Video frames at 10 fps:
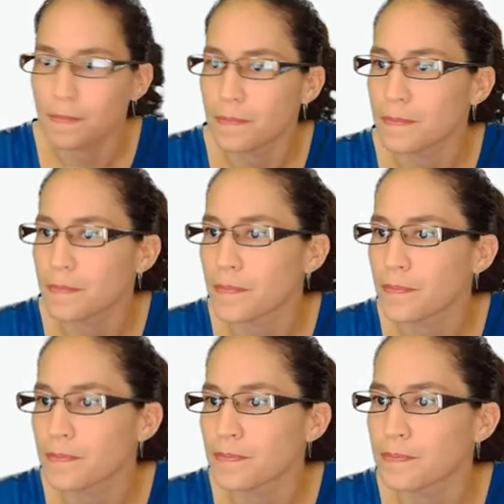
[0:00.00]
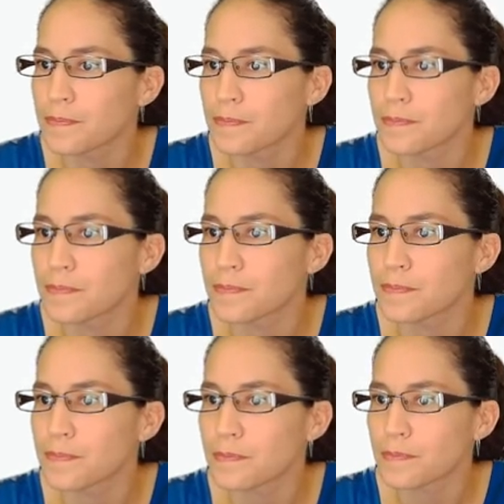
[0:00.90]

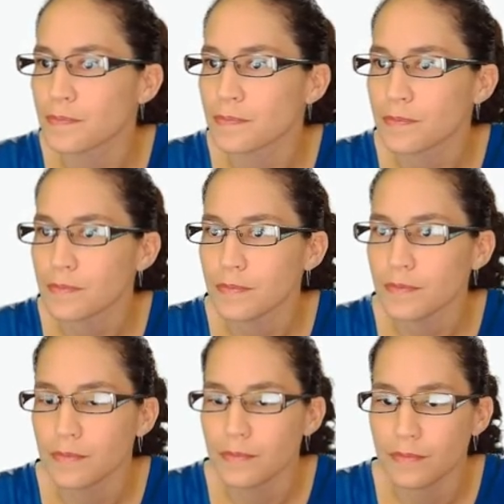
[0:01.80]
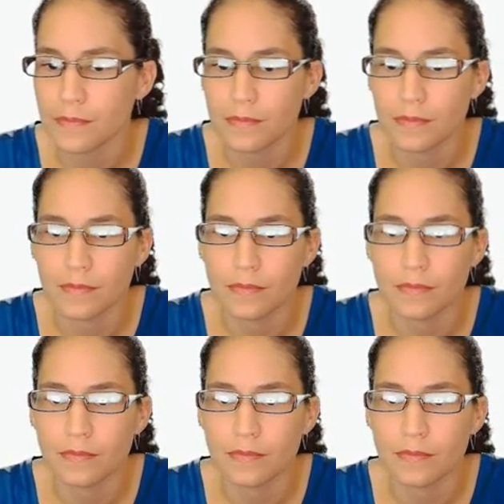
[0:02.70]
(no one is talking)